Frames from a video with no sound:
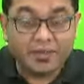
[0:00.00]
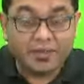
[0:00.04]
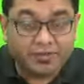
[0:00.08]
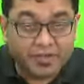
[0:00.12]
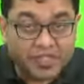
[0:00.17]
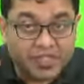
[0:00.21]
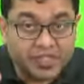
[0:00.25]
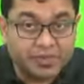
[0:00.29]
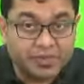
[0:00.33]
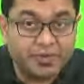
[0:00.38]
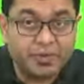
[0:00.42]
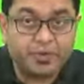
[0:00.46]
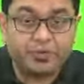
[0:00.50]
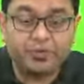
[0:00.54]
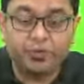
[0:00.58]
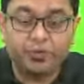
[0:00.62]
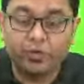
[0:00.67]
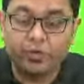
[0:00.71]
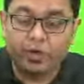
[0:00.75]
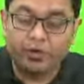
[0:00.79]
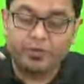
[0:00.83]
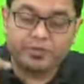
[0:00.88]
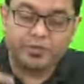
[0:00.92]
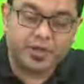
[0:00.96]
whichever zone
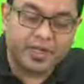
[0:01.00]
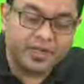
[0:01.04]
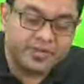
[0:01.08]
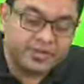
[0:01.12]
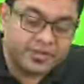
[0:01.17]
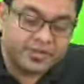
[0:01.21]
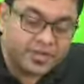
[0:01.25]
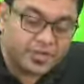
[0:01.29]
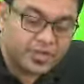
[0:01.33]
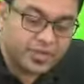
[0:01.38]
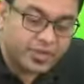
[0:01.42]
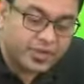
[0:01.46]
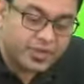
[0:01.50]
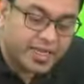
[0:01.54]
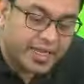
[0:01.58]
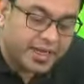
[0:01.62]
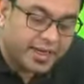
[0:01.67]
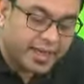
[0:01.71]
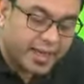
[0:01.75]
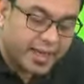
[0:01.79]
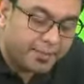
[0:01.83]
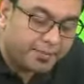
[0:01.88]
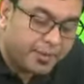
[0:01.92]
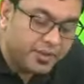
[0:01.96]
of transition that
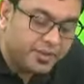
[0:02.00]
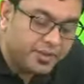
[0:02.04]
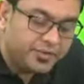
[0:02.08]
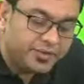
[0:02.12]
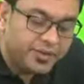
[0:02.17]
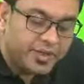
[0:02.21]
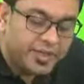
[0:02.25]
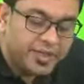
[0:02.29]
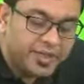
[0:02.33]
happens,